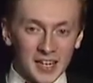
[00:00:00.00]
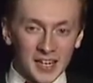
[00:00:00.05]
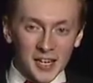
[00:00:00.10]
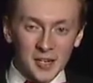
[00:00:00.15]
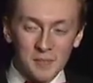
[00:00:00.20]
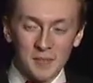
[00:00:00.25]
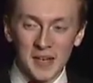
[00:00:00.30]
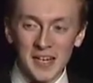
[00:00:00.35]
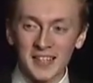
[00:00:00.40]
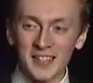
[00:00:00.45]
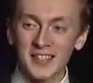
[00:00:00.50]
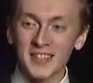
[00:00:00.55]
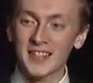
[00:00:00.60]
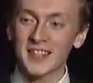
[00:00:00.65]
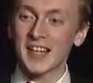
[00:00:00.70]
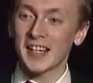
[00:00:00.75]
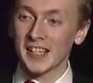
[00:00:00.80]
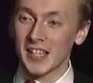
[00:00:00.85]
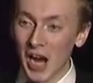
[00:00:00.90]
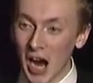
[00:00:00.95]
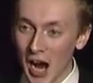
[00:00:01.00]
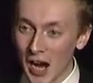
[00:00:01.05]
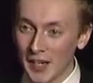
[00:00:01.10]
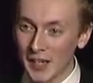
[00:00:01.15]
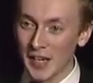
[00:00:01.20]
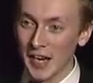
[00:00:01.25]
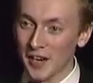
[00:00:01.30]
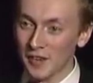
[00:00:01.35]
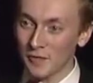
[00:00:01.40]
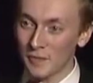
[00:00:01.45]
It means that
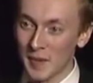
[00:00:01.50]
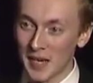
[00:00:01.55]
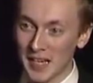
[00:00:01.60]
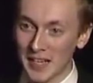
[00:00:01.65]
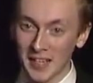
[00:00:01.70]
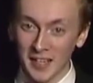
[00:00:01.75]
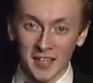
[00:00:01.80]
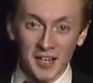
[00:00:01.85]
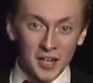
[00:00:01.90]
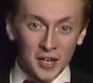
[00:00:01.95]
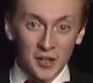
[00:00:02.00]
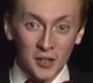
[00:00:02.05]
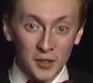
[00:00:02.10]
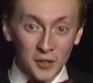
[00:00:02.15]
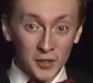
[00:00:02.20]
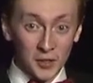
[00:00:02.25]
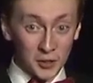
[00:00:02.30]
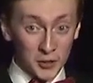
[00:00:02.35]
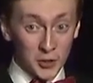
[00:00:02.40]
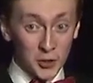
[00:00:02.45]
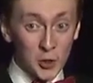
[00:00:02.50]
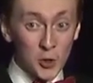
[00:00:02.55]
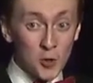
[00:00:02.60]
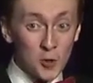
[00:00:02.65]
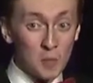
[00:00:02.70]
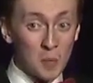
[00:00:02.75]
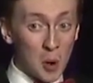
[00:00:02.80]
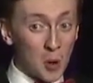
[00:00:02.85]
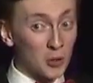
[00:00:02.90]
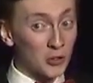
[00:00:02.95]
God gave me the
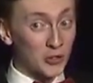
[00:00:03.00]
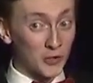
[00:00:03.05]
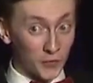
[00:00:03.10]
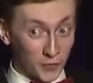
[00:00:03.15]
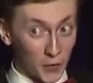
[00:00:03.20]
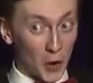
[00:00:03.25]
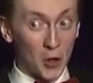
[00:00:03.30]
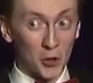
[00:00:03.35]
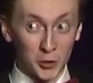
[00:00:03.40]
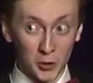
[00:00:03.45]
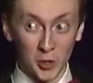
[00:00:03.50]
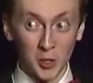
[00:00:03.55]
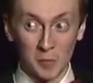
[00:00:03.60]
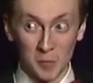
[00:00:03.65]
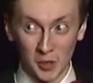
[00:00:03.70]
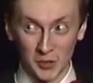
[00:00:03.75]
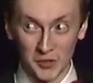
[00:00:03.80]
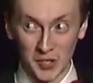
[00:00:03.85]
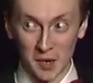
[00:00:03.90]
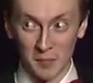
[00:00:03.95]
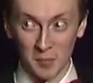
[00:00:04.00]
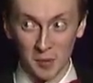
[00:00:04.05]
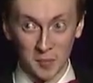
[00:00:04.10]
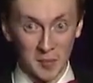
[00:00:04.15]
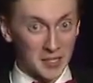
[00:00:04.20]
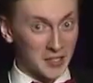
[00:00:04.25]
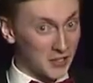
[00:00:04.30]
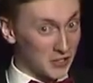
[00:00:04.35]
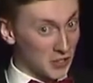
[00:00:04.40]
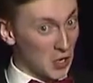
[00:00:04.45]
two most vulnerable
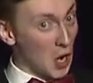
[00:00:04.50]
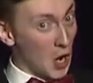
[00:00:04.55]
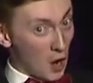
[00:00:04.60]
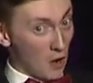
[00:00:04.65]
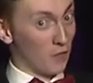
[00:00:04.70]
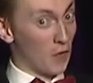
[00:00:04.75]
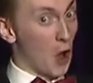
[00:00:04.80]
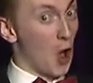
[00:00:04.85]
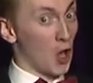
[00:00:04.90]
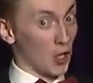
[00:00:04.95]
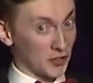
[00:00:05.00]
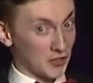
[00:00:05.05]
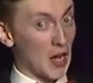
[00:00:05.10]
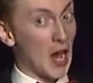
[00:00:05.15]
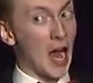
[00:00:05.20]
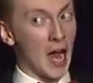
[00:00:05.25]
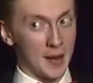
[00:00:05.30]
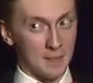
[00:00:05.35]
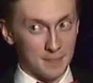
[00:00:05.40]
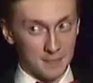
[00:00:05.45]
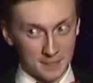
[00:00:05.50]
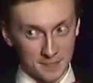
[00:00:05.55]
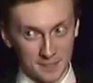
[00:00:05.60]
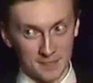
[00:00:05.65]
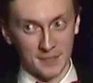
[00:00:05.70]
temperaments of all time